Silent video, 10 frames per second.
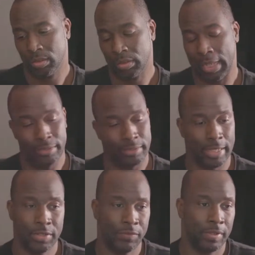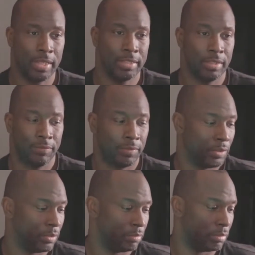like the HVAC
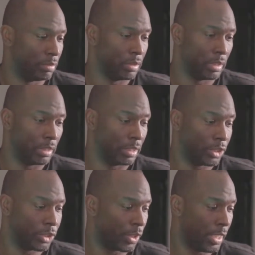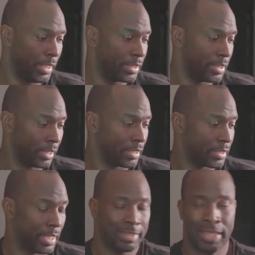field, uh, the trades and things
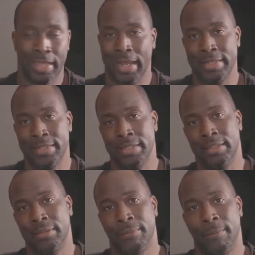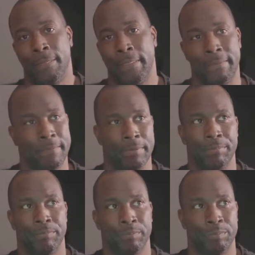like that, IT
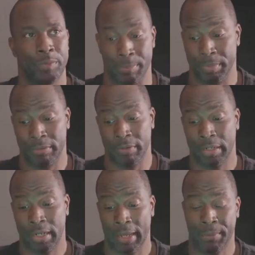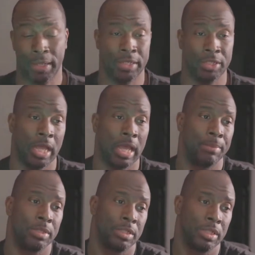can be very high paying
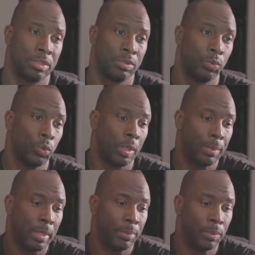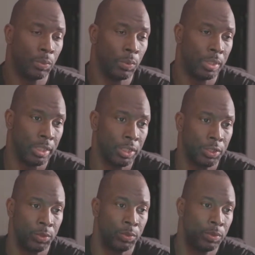jobs. It's just what people are willing to
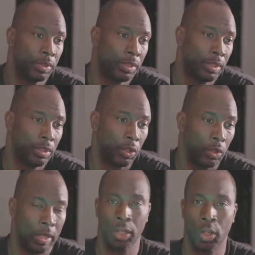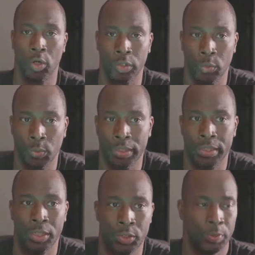do or how long they're willing
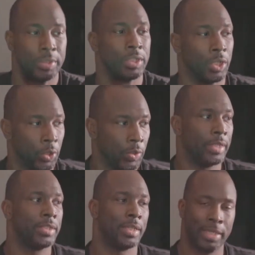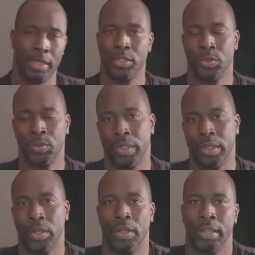to do it, to learn it, to get into it,
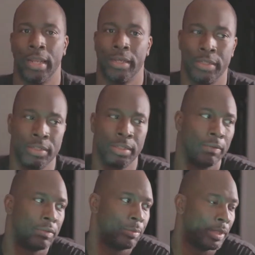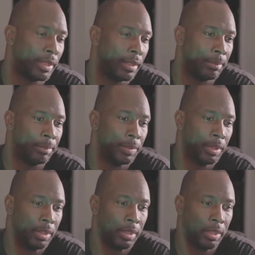and all that good stuff to become
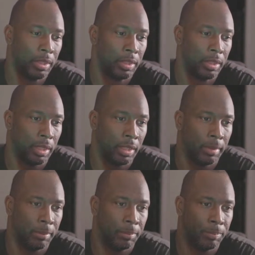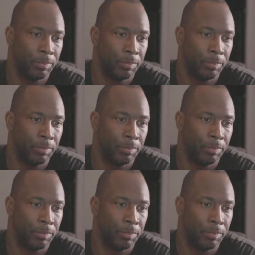um,